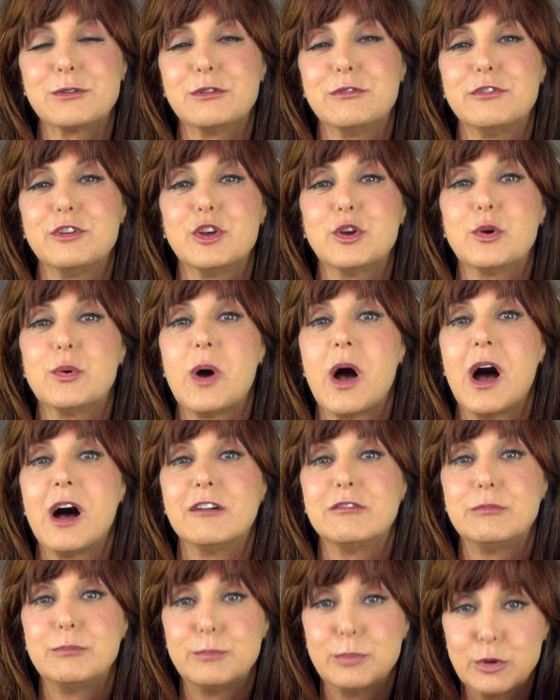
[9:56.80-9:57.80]
review
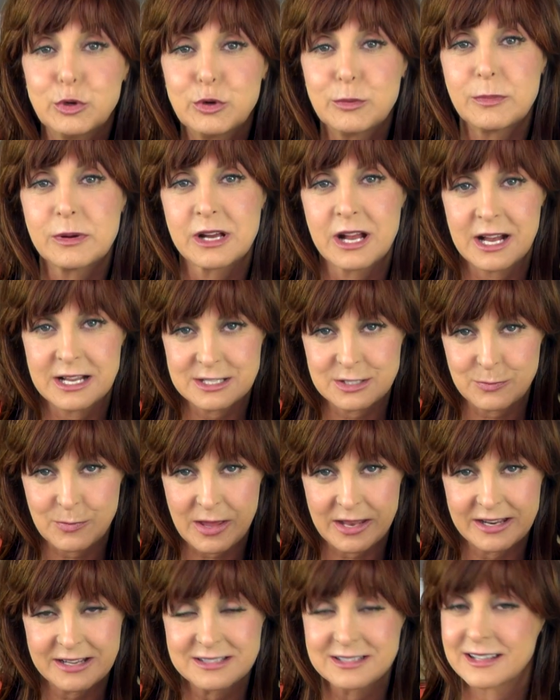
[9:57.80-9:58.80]
of Boom
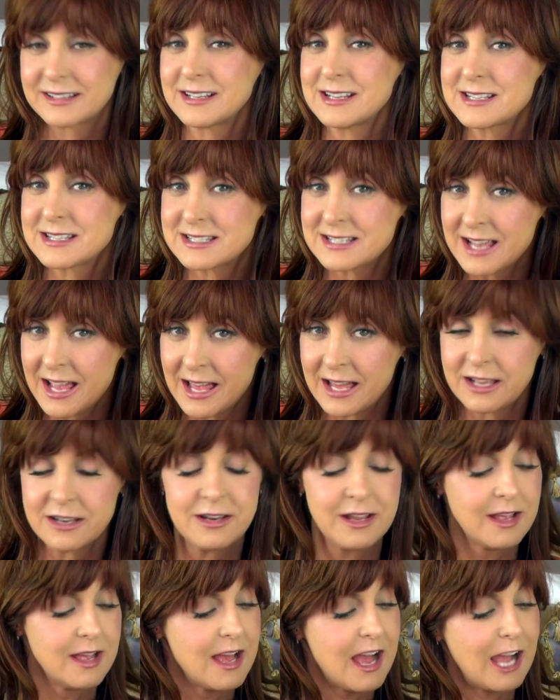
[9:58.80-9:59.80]
Cosmetics. Like I
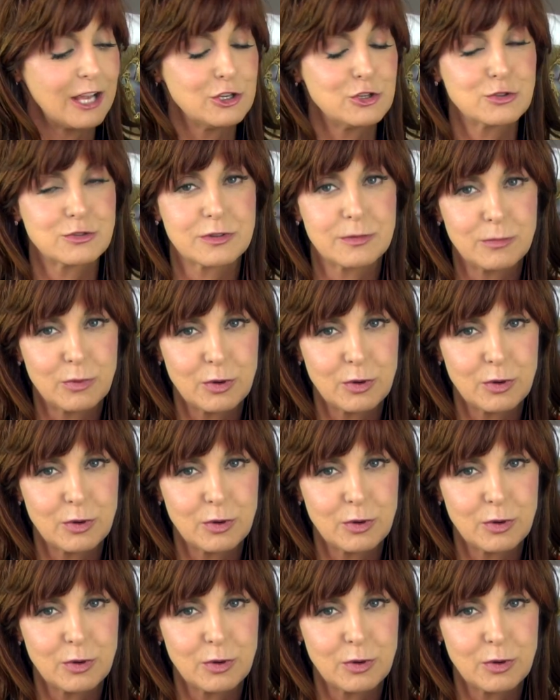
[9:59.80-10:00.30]
said, I use the